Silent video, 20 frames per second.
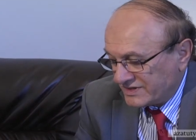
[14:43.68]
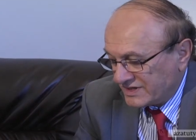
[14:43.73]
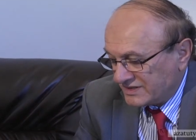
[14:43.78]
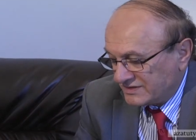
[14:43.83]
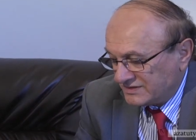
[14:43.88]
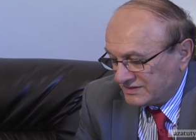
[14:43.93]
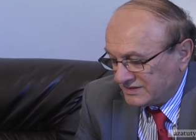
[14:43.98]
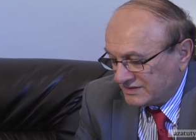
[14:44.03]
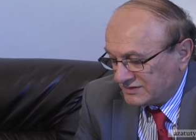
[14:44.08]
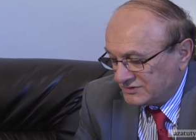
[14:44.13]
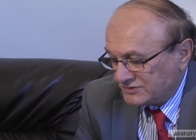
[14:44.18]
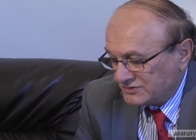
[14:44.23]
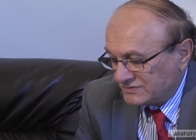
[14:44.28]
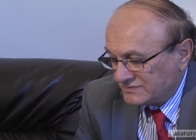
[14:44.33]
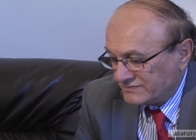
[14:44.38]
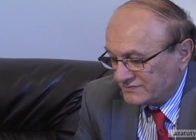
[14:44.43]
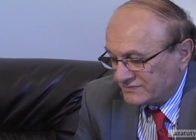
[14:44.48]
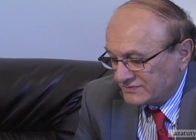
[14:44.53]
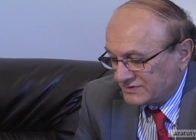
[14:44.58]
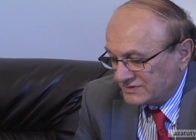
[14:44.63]
that
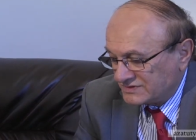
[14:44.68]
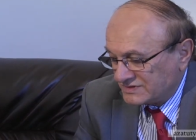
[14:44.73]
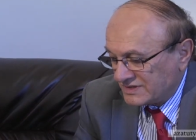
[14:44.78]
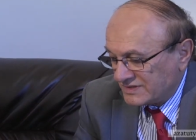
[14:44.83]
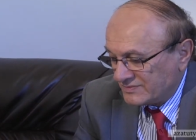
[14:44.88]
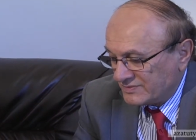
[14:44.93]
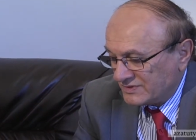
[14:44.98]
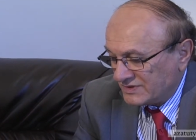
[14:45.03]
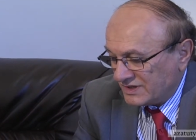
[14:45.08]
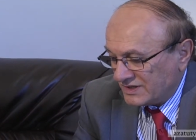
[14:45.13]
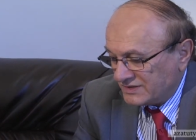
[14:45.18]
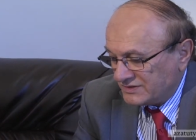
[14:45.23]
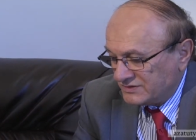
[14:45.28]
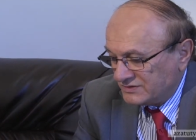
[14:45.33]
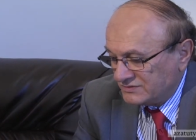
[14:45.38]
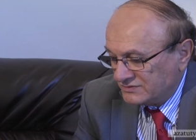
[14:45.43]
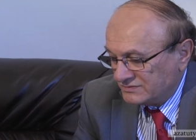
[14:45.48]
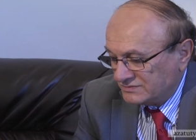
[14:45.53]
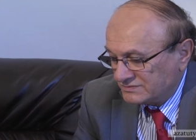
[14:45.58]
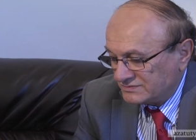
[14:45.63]
issue, for example, are
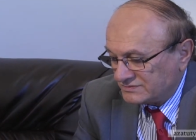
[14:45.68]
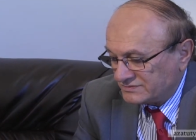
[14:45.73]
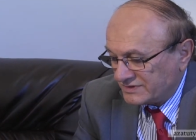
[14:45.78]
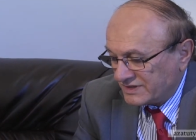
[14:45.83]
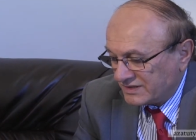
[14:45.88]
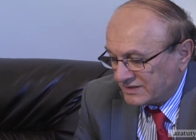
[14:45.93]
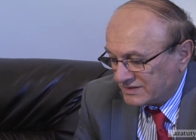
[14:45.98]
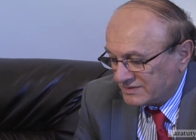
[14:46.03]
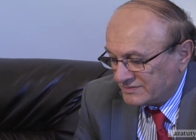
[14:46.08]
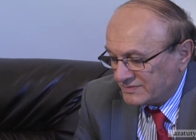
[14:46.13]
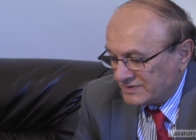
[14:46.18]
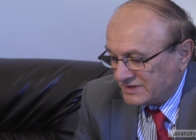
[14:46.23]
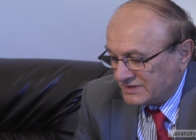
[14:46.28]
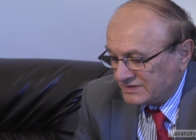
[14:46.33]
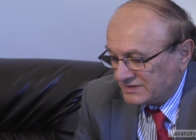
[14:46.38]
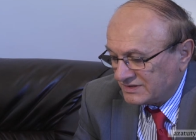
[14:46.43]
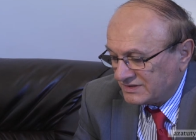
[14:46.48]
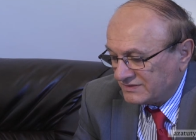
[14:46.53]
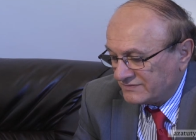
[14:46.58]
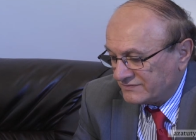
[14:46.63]
you
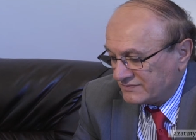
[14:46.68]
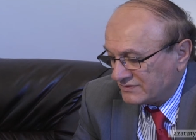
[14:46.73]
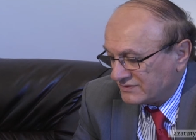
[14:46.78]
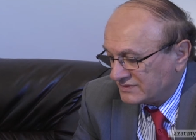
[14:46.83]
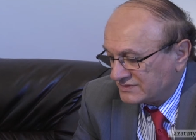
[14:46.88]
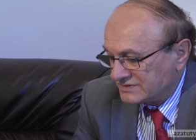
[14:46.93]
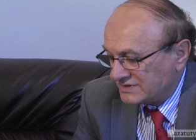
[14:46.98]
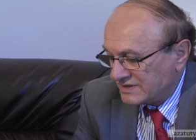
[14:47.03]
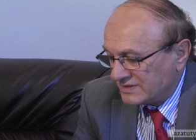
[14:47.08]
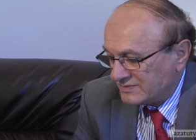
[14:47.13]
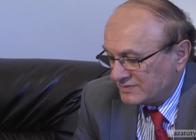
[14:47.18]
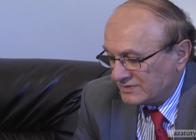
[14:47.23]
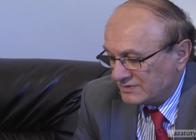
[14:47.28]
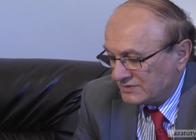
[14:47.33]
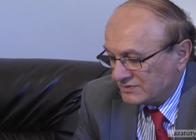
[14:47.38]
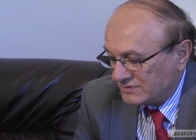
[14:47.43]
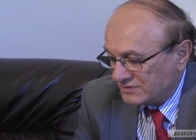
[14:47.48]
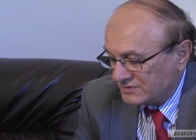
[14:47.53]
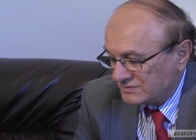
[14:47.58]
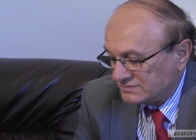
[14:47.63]
recommending, for example,
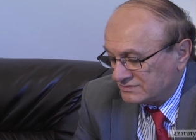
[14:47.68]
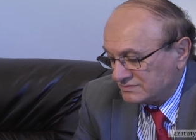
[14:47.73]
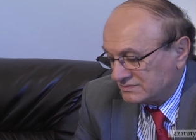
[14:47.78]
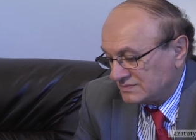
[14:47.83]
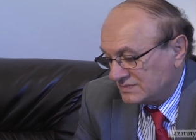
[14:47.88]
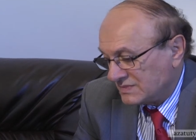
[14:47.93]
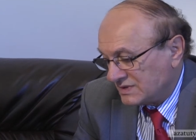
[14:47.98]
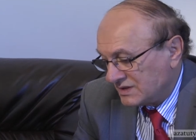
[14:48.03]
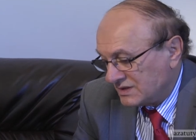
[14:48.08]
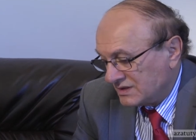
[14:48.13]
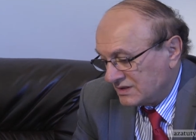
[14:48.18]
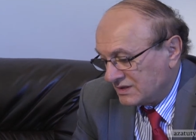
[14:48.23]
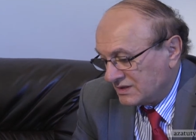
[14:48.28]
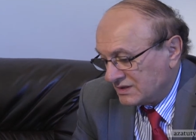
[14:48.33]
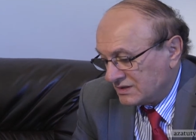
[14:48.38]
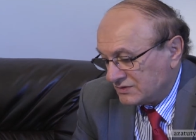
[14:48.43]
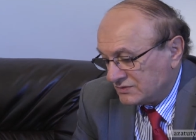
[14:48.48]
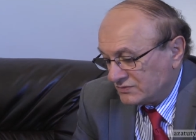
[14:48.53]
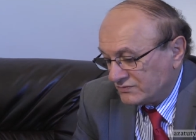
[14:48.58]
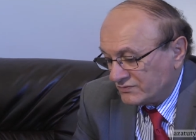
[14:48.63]
or
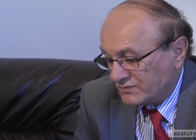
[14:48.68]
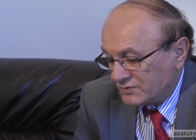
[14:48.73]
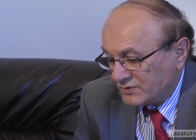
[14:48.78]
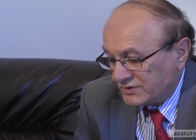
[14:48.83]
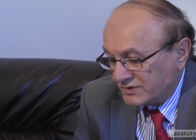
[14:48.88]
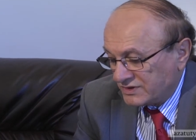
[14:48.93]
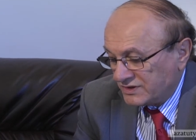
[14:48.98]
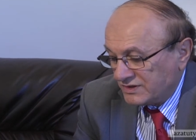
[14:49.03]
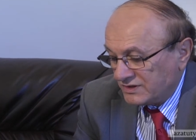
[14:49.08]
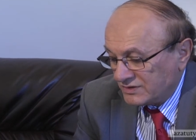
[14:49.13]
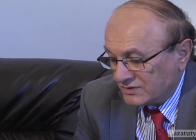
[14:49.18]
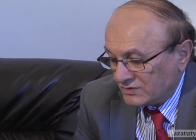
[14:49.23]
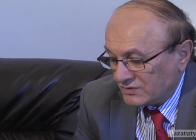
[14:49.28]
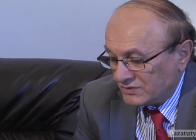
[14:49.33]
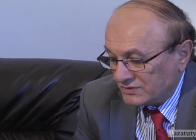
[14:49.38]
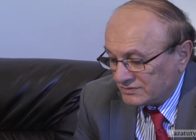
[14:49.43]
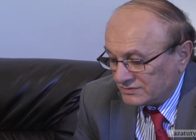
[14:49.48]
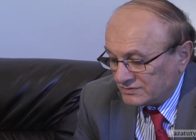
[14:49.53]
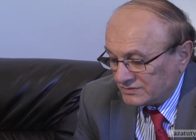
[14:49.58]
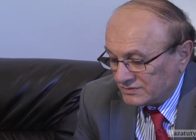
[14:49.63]
working
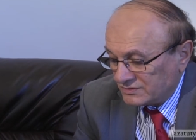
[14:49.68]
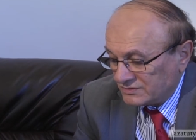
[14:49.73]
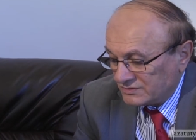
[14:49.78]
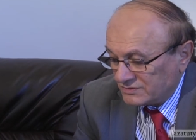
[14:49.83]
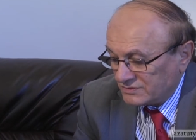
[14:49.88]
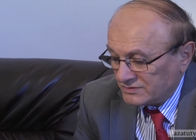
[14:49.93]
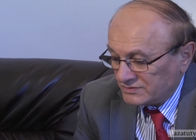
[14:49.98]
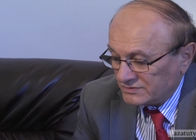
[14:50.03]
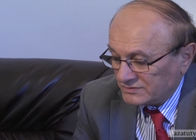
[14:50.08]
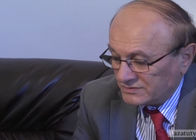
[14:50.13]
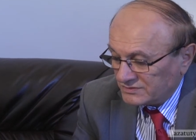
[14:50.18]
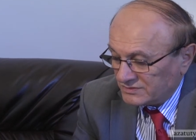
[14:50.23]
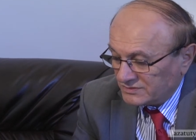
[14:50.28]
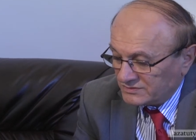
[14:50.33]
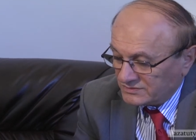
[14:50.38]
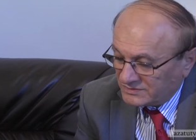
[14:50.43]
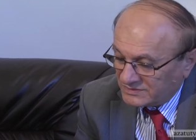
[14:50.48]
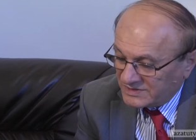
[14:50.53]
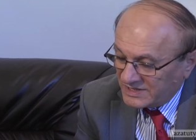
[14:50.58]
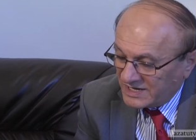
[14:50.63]

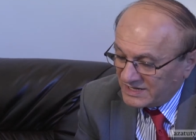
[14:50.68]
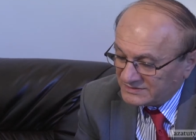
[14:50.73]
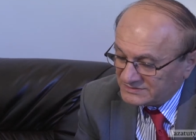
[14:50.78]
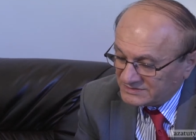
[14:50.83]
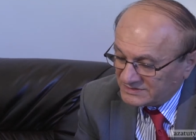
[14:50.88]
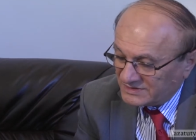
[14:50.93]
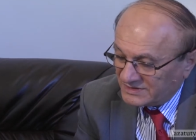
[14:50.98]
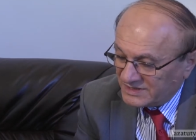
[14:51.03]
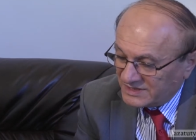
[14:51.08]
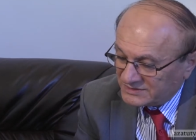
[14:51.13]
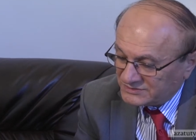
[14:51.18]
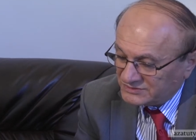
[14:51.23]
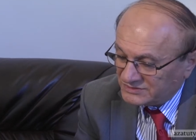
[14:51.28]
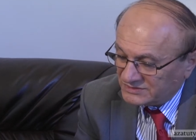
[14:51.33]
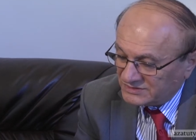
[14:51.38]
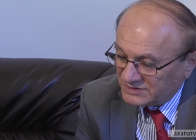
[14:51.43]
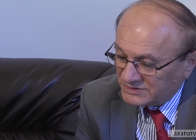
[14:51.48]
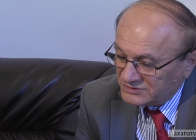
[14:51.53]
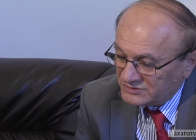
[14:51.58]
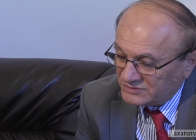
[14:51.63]
on tax
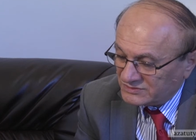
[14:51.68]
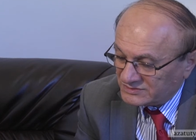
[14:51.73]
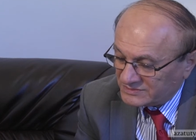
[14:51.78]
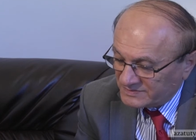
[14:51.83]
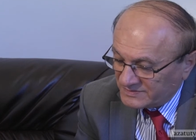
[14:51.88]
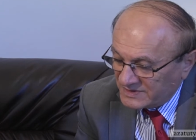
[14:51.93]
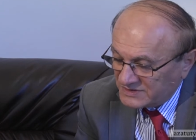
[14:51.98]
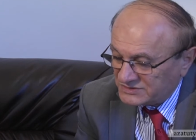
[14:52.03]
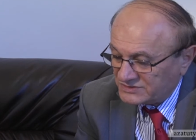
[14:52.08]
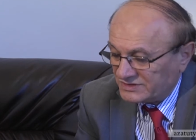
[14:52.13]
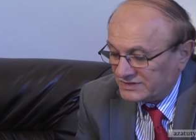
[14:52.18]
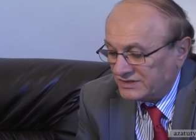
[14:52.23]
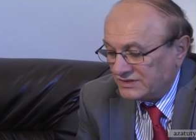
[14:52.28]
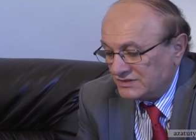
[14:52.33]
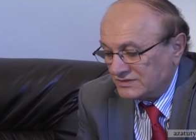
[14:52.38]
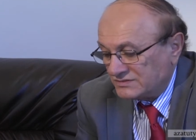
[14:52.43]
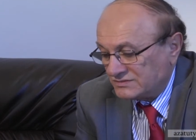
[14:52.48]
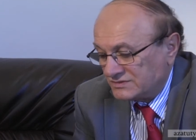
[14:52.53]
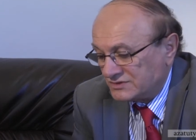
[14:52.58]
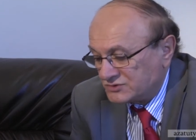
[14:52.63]
collection issues, especially
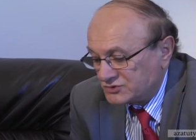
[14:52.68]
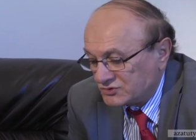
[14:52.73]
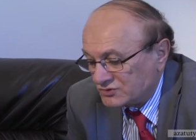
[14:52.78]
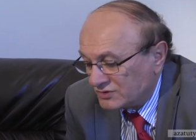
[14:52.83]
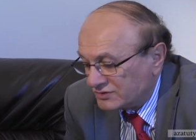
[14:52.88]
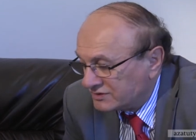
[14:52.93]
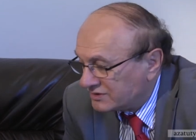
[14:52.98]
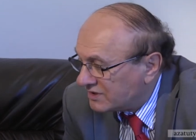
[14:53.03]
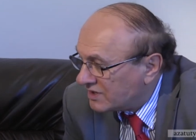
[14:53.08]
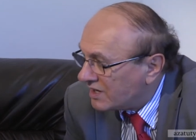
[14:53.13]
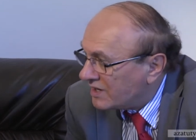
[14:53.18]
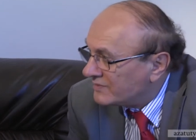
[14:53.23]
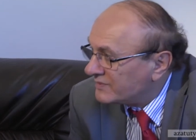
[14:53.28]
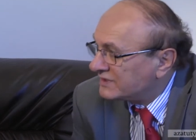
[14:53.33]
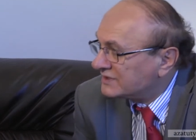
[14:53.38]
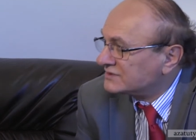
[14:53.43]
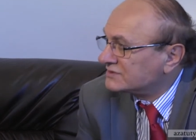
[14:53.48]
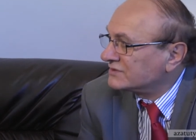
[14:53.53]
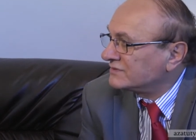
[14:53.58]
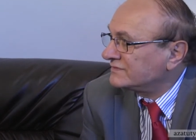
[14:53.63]
on the
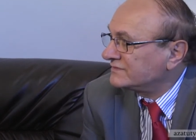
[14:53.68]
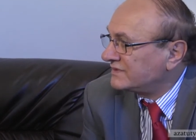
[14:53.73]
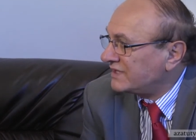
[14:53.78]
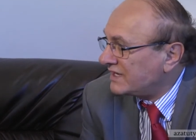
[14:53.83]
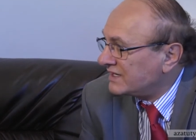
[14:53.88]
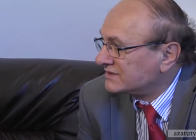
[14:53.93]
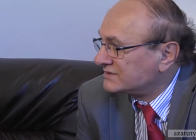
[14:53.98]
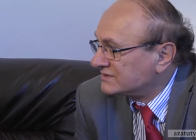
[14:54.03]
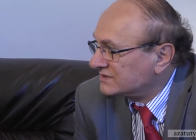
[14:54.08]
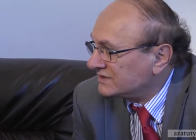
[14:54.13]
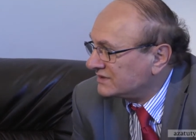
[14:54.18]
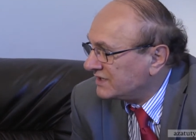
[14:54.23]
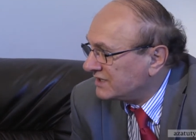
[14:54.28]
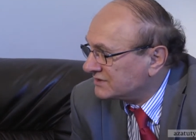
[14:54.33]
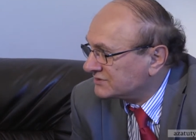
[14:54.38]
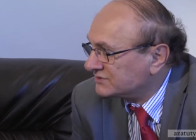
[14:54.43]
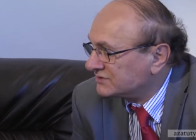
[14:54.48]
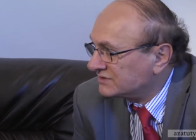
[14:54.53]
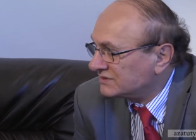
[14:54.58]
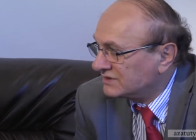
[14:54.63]
shortcomings of tax
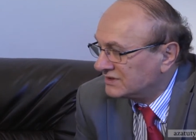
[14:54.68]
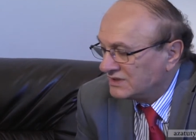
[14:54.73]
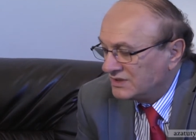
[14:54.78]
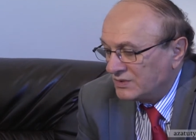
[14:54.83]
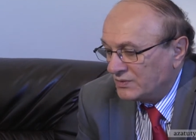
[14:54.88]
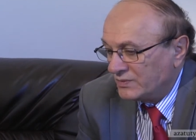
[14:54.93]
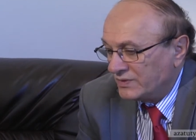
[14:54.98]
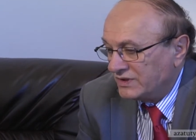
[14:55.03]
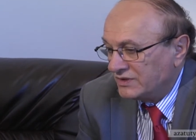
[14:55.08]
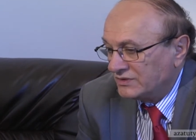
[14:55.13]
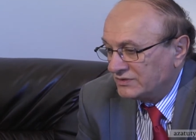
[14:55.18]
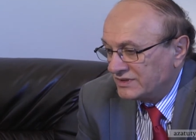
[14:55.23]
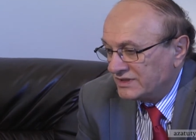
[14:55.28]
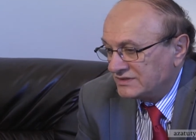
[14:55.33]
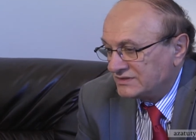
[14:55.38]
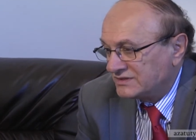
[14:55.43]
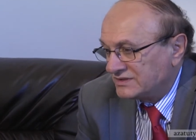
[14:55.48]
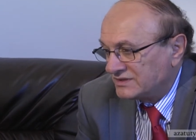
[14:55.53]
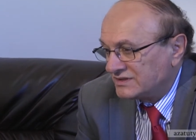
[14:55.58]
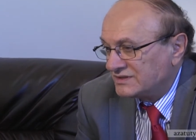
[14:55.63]
collection? We know
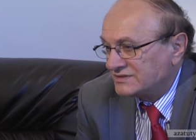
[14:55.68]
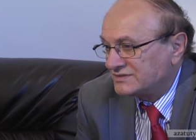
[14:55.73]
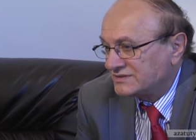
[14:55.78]
that there are